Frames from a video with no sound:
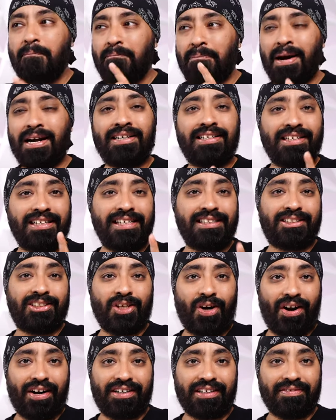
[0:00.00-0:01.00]
but it's
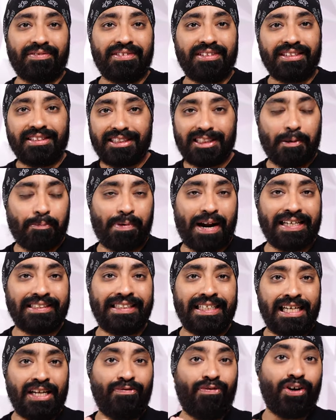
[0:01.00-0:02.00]
not.
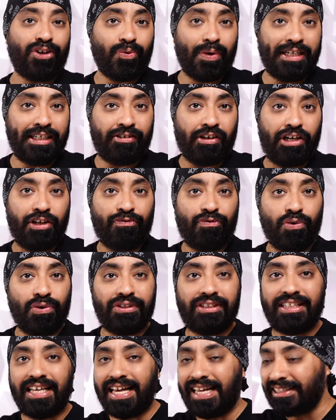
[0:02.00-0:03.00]
Surprisingly for 2024,
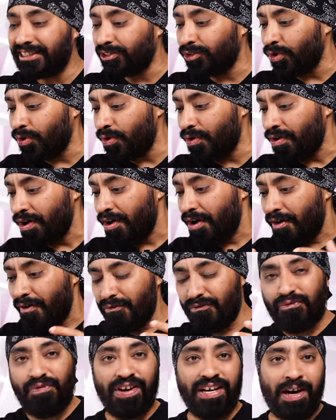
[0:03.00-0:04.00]
there's no
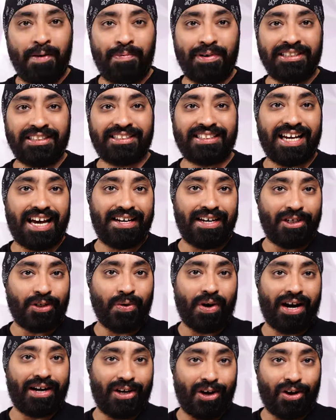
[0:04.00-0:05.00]
fingerprint scanner
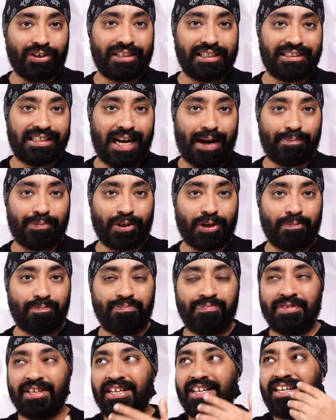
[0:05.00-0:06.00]
to unlock this laptop.
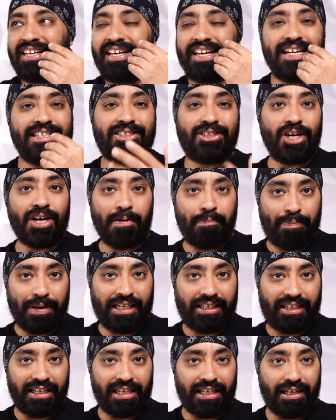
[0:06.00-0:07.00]
It's not a
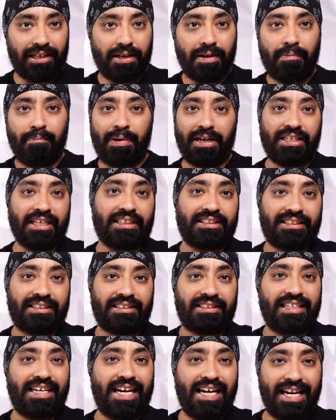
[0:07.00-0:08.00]
big deal, but
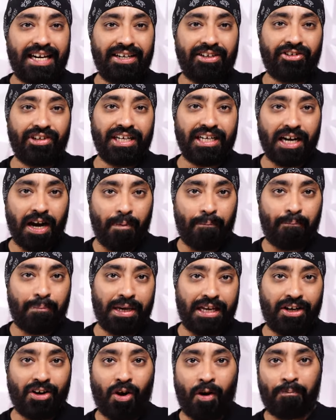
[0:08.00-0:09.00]
yes, entering a
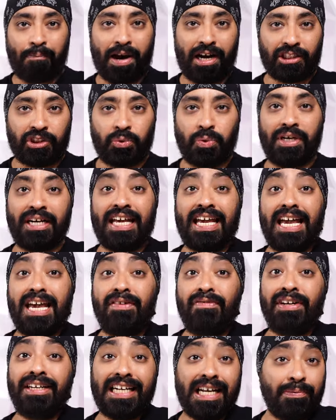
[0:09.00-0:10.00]
PIN or password
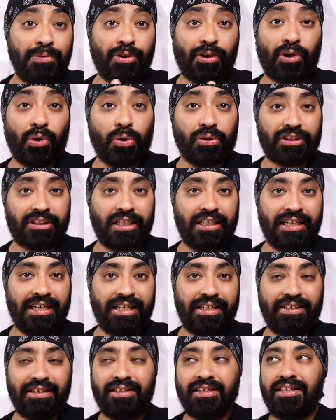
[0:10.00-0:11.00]
every time you close the
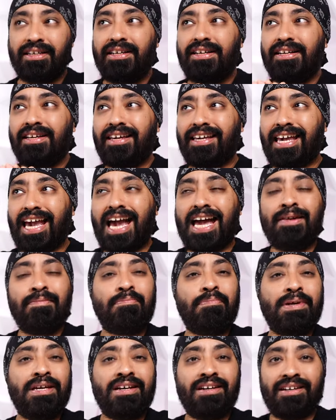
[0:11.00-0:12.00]
lid
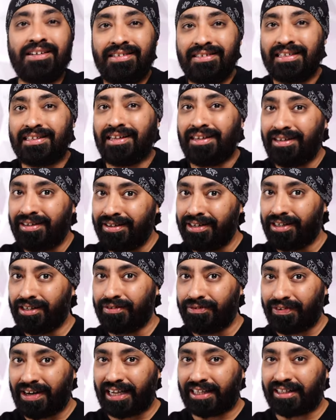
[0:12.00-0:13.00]
can be a little
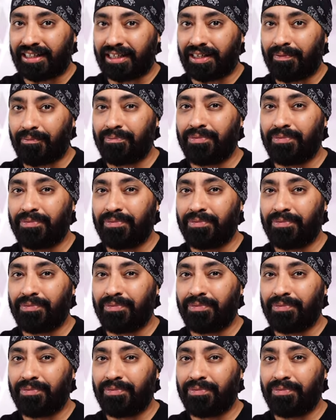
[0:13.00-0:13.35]
nerve-wracking